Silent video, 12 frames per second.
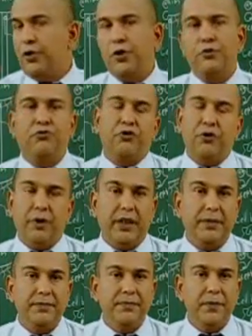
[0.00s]
go through it.
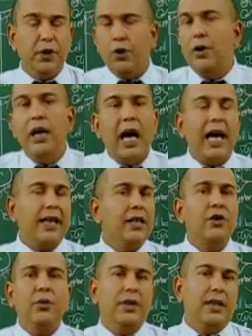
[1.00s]
Look, I
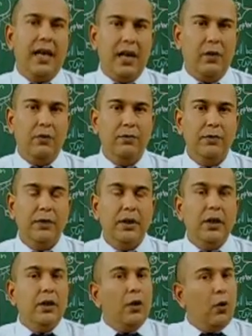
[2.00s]
can do it now.
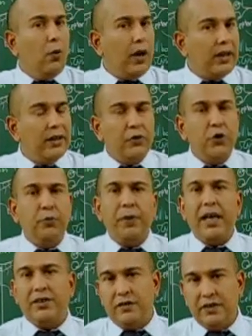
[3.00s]
What are the two
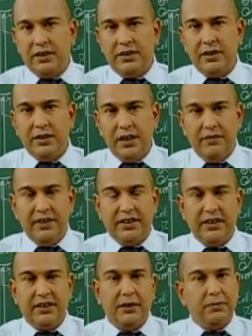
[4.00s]
parts of this nervous
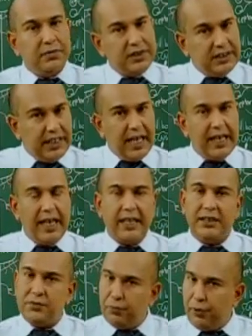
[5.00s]
system?
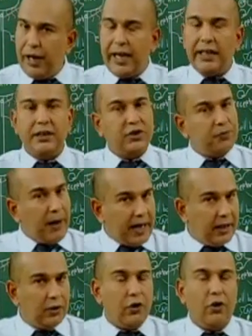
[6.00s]
CNS, brain,
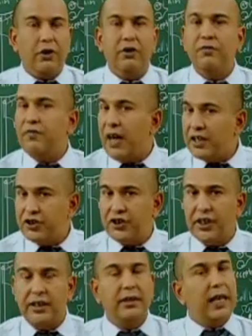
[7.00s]
spinal cord,
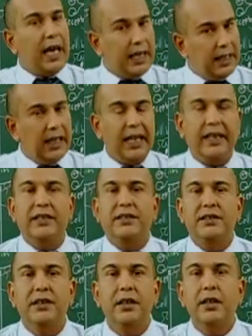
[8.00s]
function, analyze.